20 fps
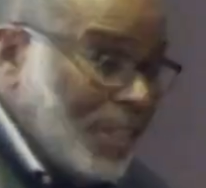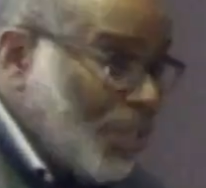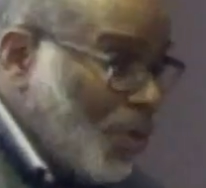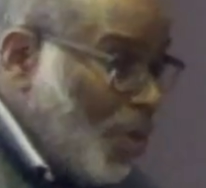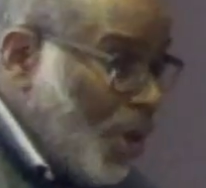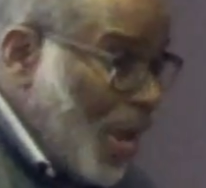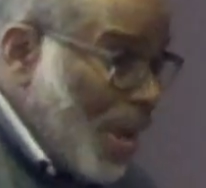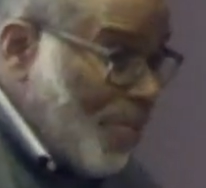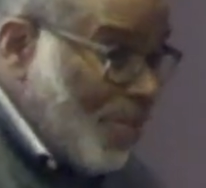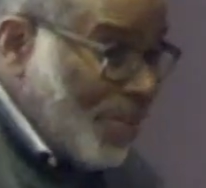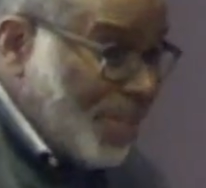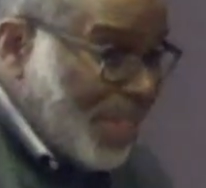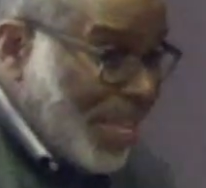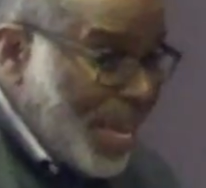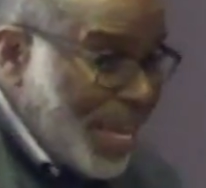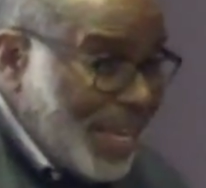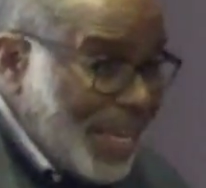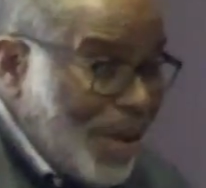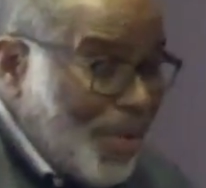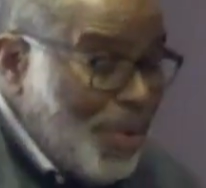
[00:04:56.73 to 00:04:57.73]
So
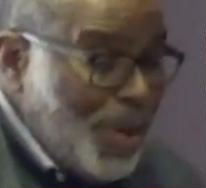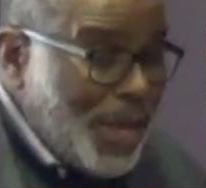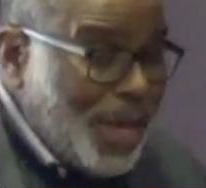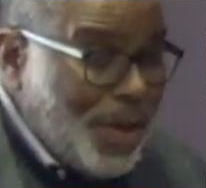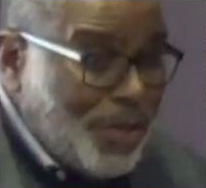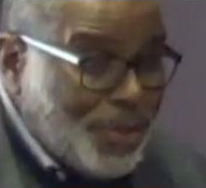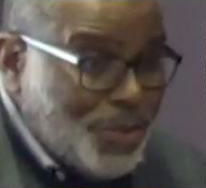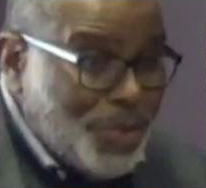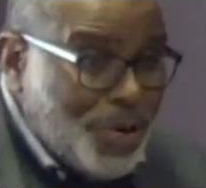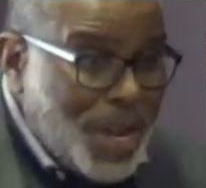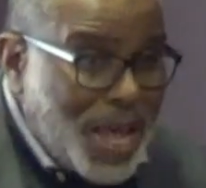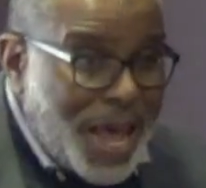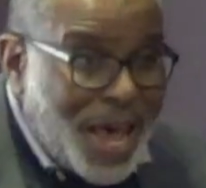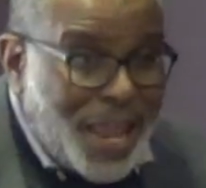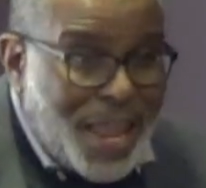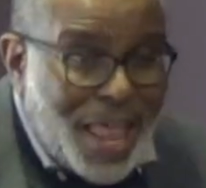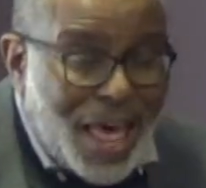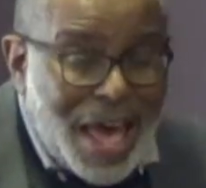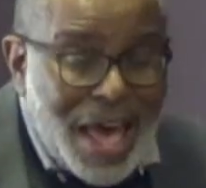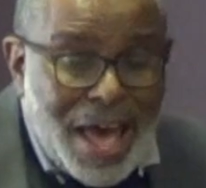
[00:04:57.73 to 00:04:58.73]
everything that we go through in
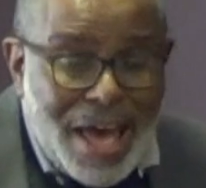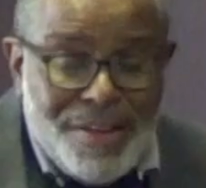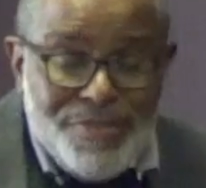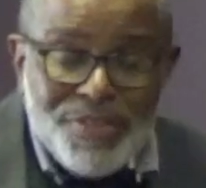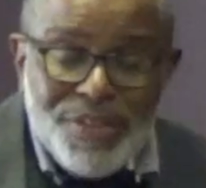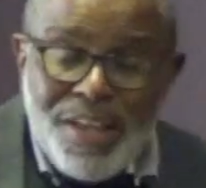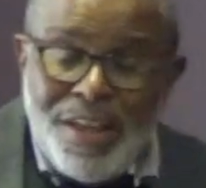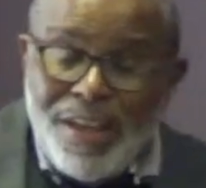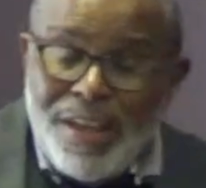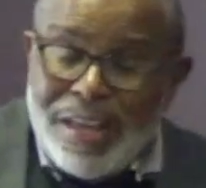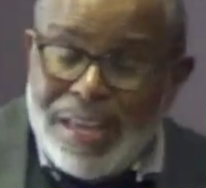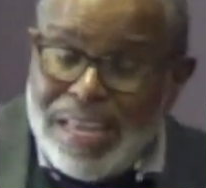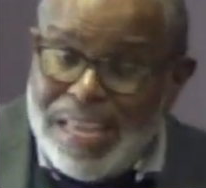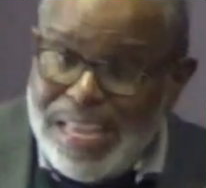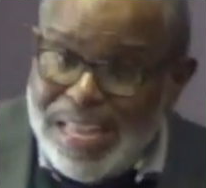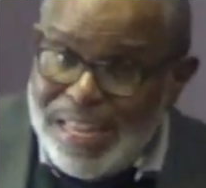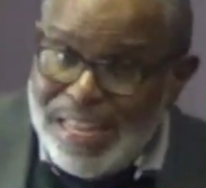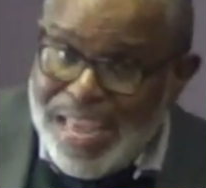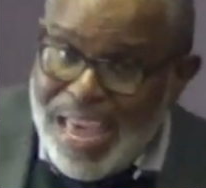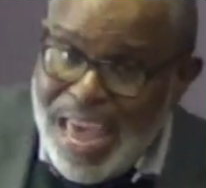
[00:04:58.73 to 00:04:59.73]
our lives,
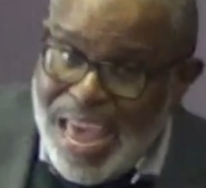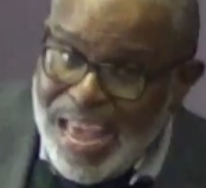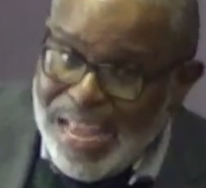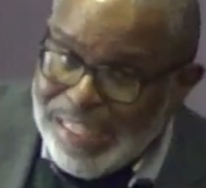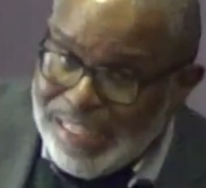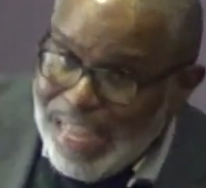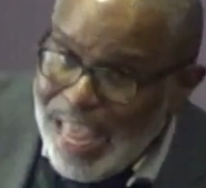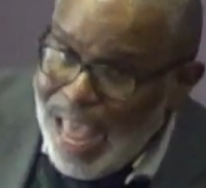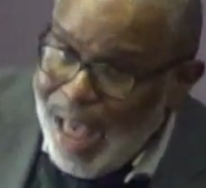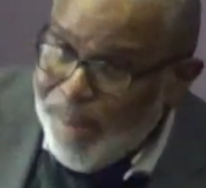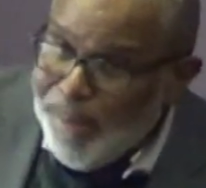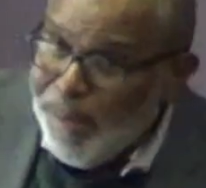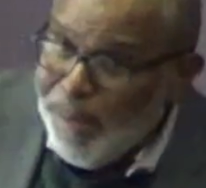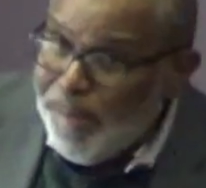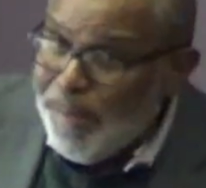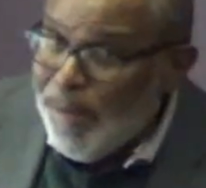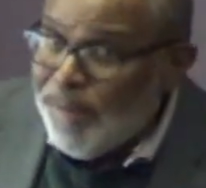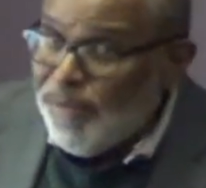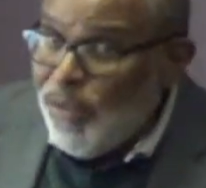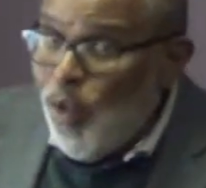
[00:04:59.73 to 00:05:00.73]
it has happened
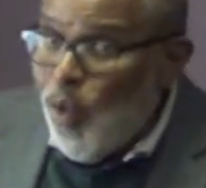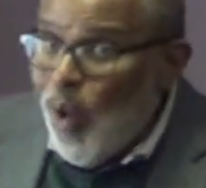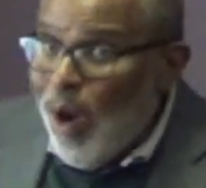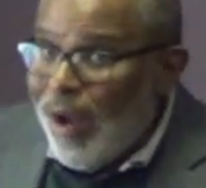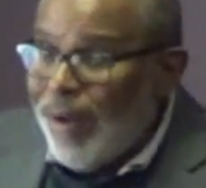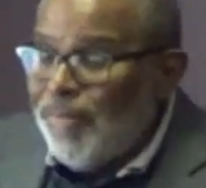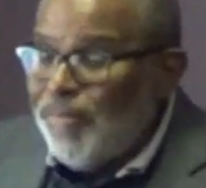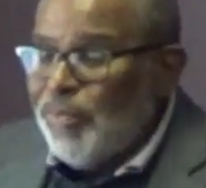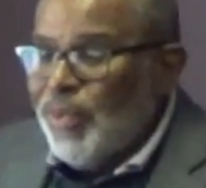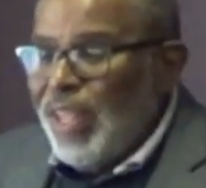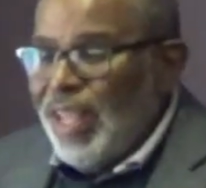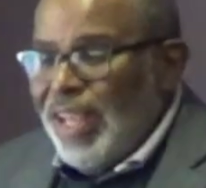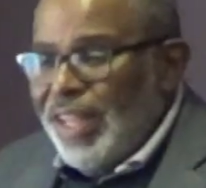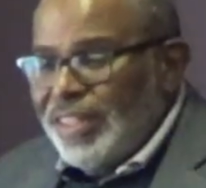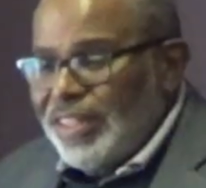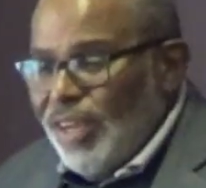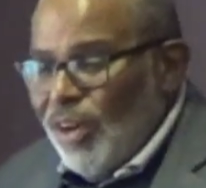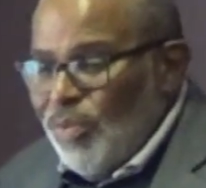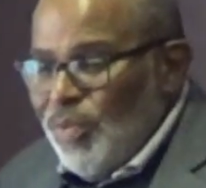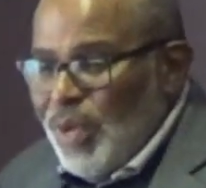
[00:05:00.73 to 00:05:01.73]
before.
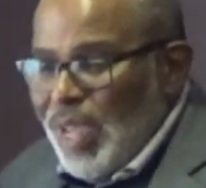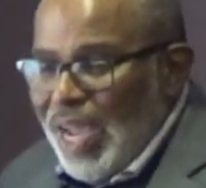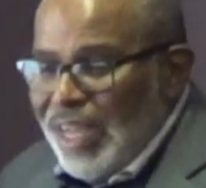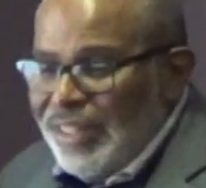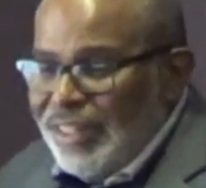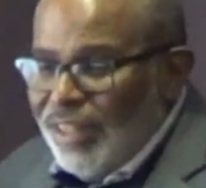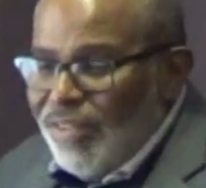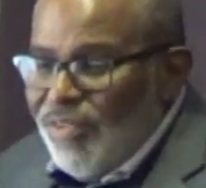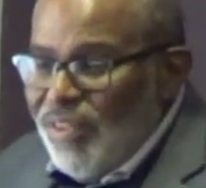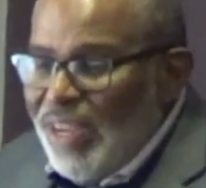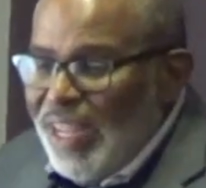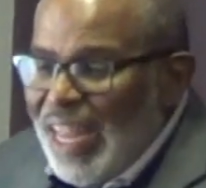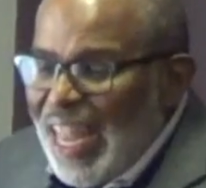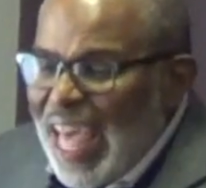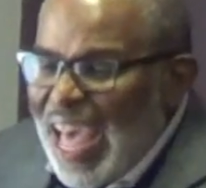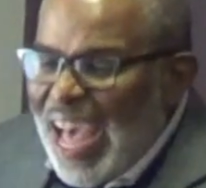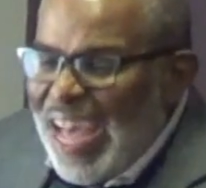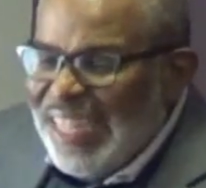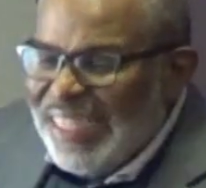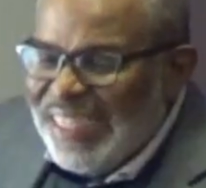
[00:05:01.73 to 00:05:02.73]
So we have to
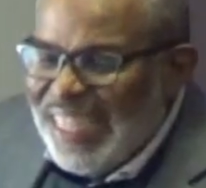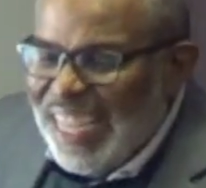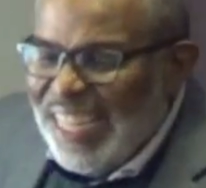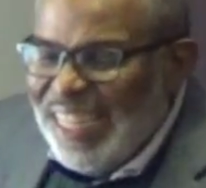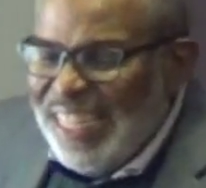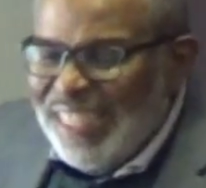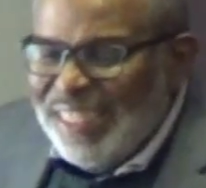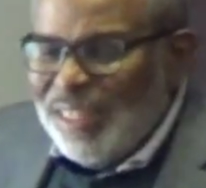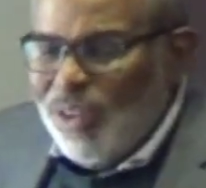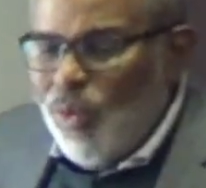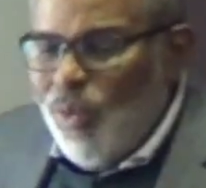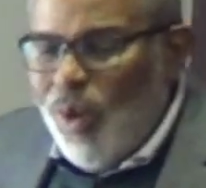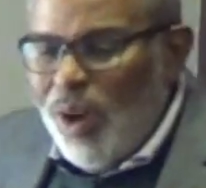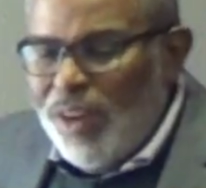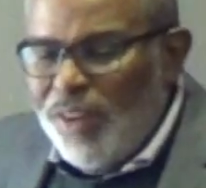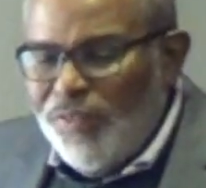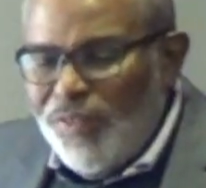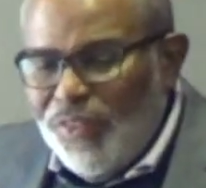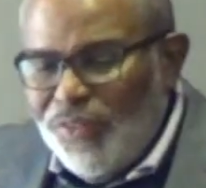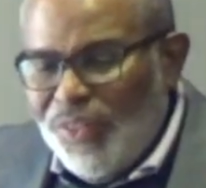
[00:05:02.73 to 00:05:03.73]
realize that this is a
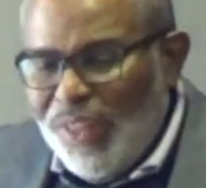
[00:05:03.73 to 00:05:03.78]
wonderful